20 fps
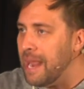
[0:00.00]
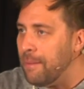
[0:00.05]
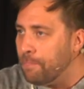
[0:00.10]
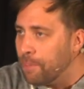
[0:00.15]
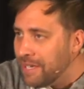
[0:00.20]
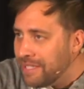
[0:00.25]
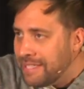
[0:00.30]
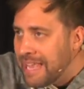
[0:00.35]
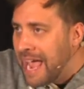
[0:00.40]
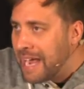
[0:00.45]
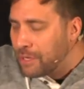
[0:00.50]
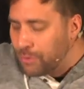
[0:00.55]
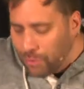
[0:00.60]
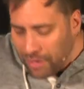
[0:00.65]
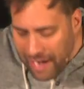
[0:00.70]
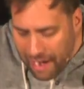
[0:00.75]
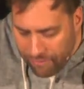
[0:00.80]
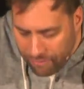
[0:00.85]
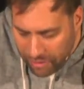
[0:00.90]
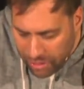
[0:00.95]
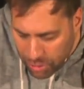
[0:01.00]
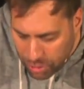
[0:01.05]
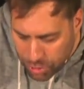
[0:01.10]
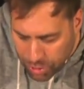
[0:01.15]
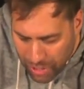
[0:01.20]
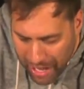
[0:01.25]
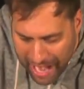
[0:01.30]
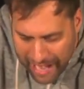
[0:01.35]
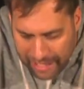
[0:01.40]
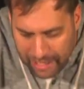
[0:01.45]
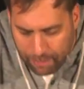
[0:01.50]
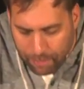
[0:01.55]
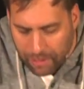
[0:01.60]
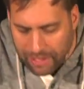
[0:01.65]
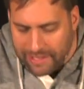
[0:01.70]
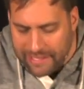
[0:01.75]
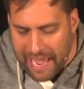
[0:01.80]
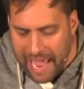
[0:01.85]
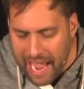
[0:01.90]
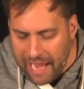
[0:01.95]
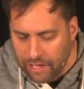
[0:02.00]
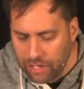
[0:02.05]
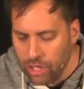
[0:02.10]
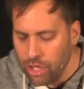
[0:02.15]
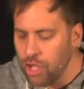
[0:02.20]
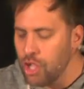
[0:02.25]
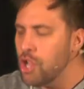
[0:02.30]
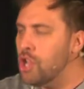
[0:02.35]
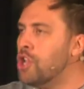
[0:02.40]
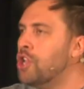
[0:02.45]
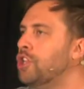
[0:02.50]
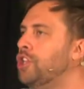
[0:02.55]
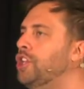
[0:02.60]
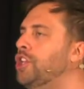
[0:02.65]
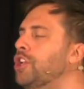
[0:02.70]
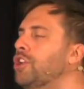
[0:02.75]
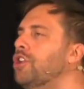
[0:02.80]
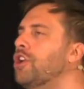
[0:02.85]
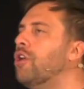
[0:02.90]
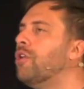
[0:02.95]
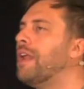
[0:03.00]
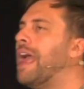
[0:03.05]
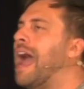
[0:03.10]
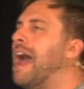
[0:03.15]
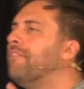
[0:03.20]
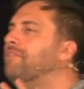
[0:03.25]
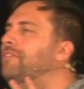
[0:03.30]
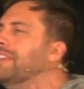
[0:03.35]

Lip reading: protect whatever you're trying to protect. You don't have to